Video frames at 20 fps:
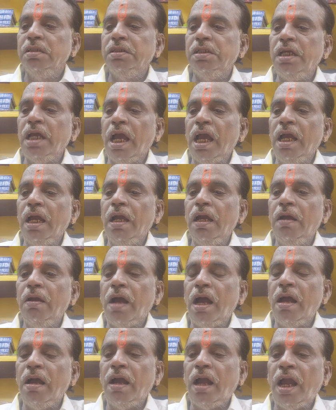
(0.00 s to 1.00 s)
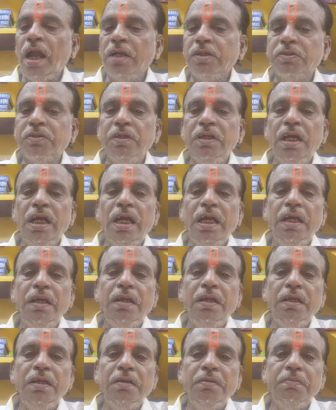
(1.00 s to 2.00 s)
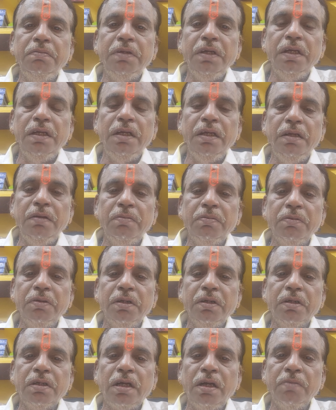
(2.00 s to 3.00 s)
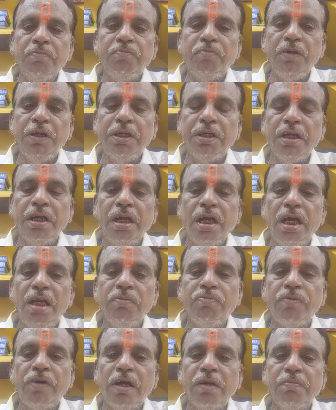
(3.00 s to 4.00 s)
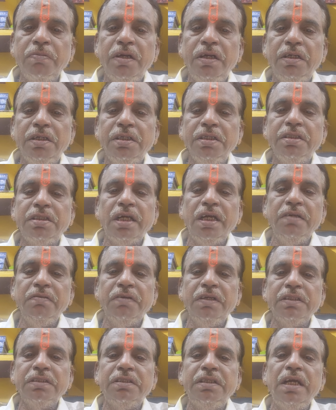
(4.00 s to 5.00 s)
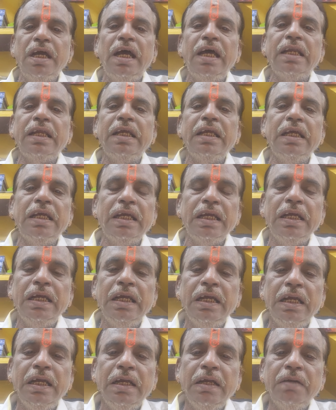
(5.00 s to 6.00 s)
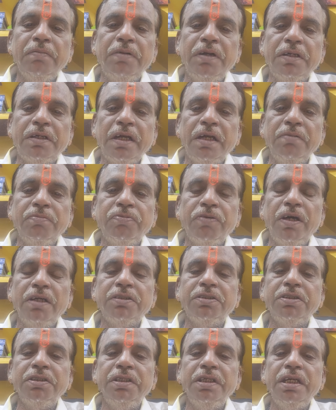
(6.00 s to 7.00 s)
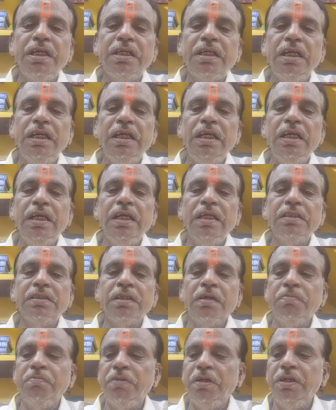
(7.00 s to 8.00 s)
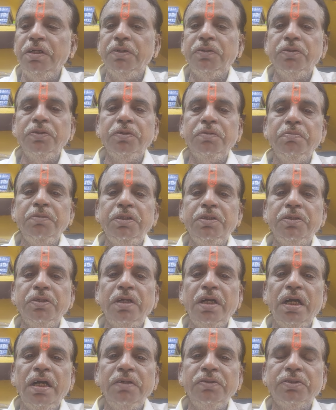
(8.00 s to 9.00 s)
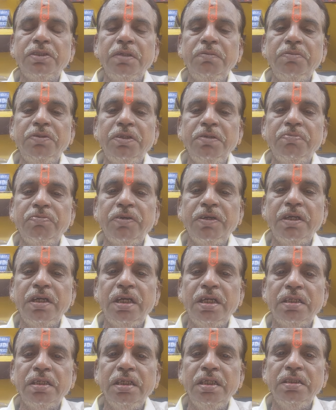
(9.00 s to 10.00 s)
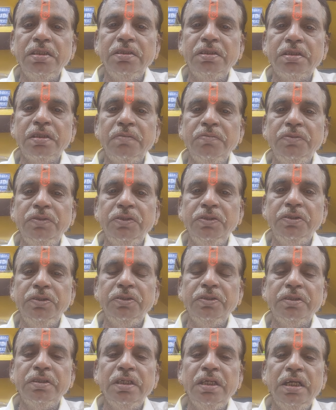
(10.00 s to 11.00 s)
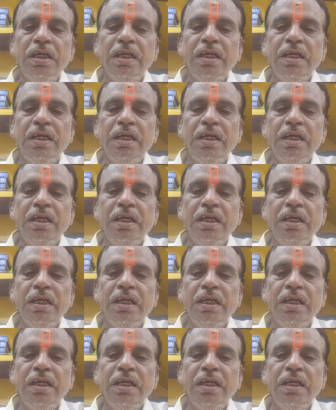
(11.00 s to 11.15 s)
see I, I, actually I, completed all formalities I was there but unfortunately somebody took me to have some tiffin or some juice